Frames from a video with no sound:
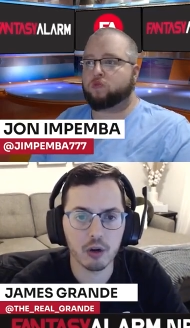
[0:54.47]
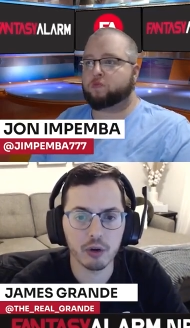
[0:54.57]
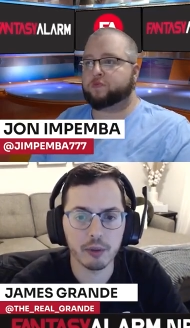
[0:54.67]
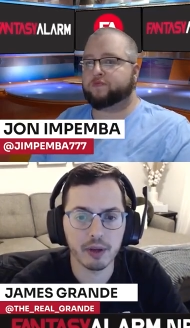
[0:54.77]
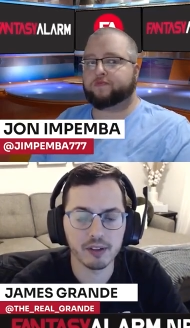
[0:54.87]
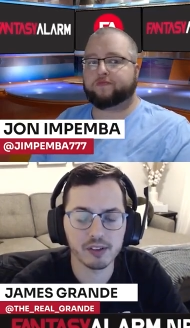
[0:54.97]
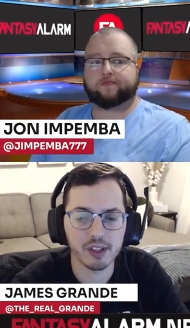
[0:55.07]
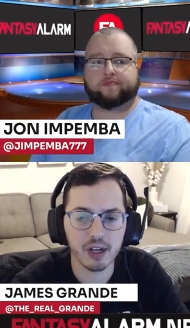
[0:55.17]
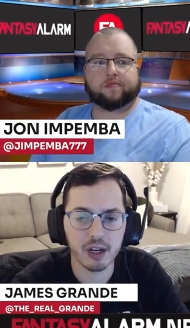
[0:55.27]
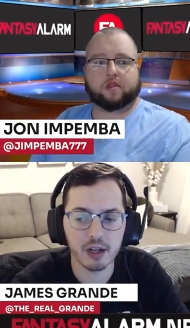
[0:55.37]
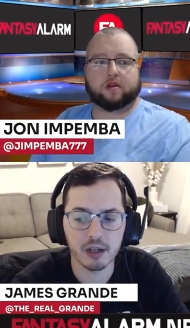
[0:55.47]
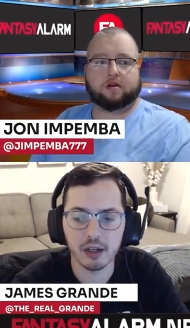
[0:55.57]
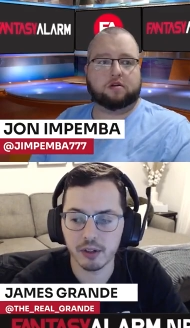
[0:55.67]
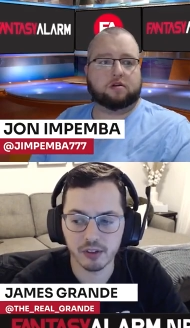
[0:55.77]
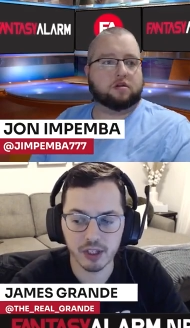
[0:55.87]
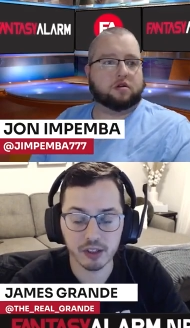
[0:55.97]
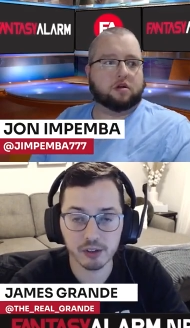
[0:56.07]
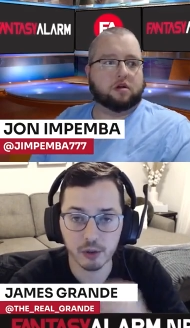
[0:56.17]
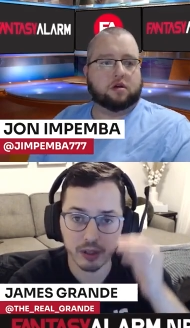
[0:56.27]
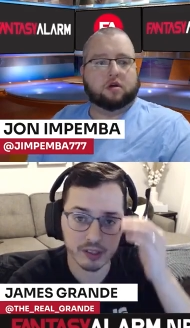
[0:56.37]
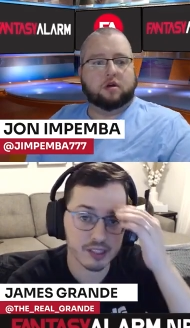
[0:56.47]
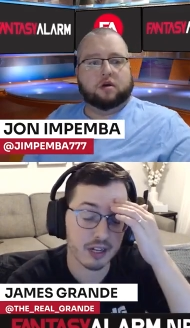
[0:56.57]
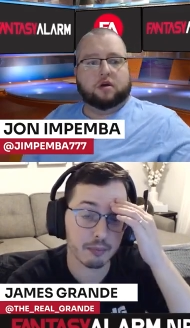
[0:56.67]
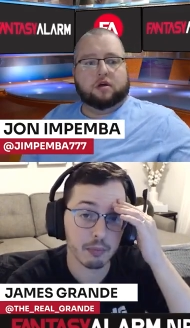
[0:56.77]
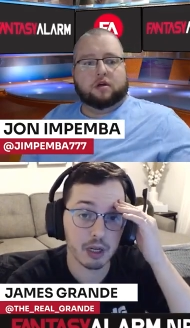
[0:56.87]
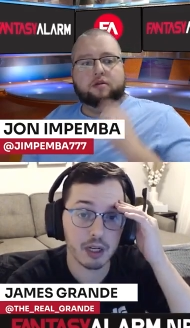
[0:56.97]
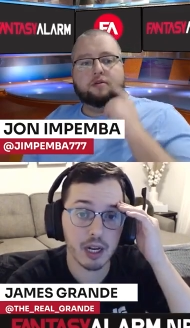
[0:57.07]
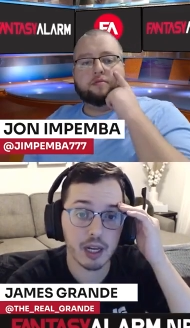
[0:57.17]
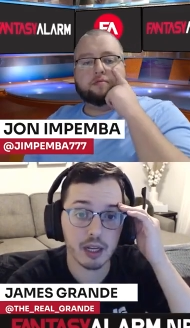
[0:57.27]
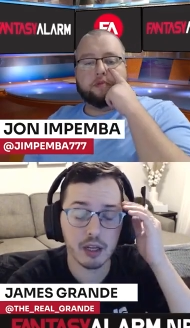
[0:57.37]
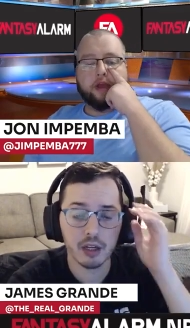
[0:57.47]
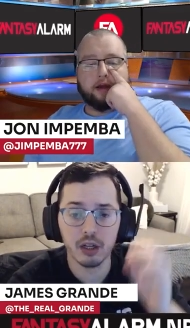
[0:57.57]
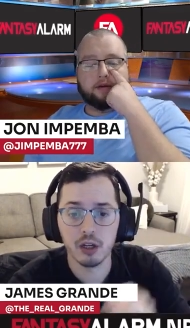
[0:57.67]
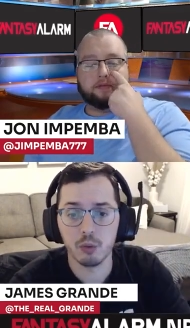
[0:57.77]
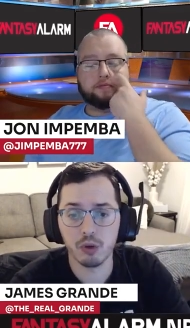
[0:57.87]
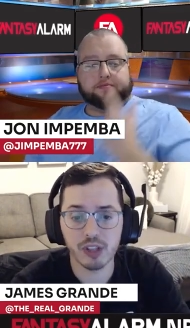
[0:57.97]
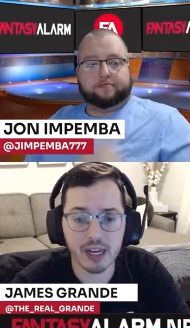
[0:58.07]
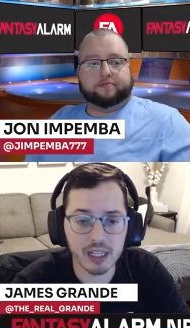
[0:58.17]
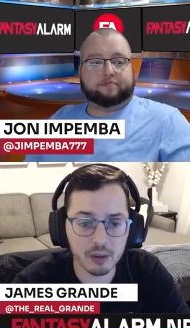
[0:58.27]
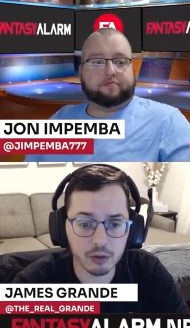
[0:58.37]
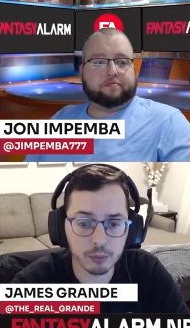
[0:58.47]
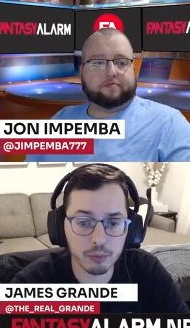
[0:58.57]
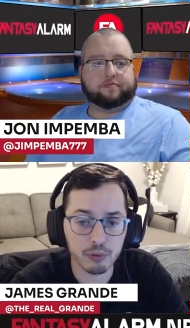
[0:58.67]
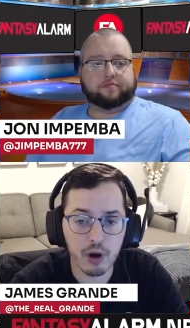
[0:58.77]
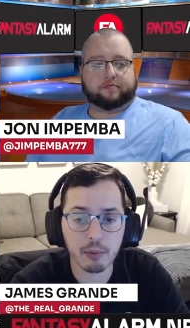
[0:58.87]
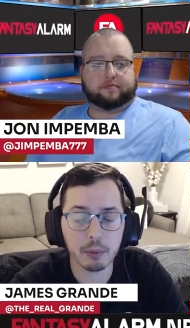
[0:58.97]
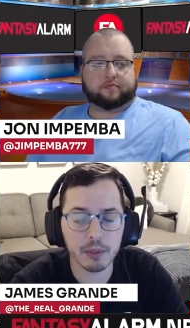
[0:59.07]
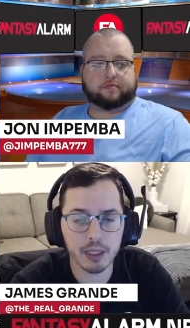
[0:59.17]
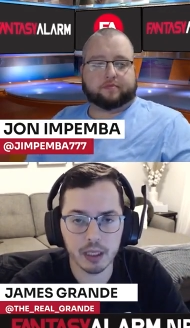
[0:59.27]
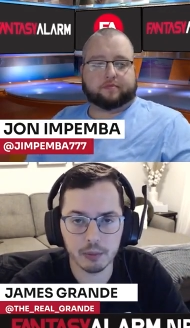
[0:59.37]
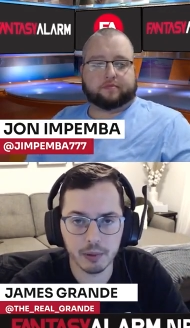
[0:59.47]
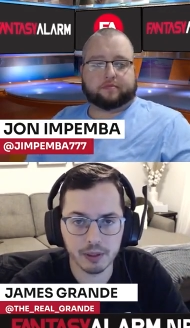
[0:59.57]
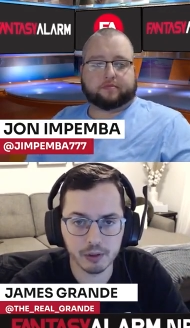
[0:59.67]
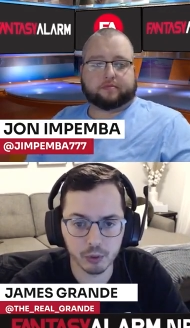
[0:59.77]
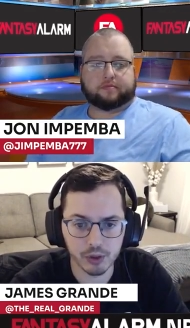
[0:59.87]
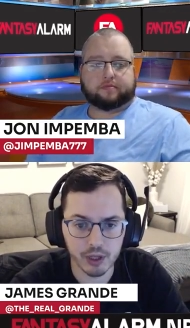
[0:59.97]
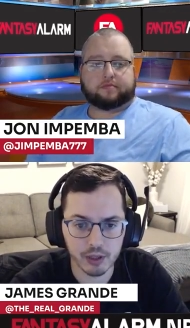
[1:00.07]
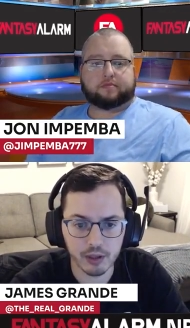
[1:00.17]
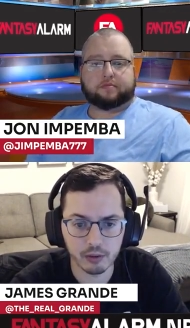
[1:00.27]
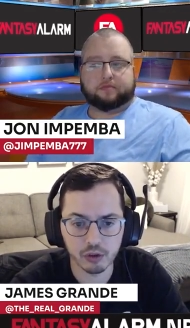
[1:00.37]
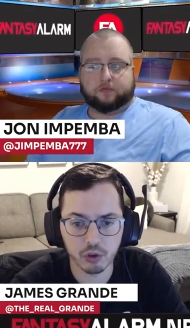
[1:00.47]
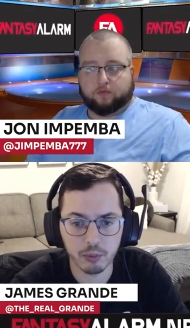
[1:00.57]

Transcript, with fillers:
Speaker 1: oh he might sit on because the knee soreness on Monday yeah. was that he was probably gonna play Tuesday. That was the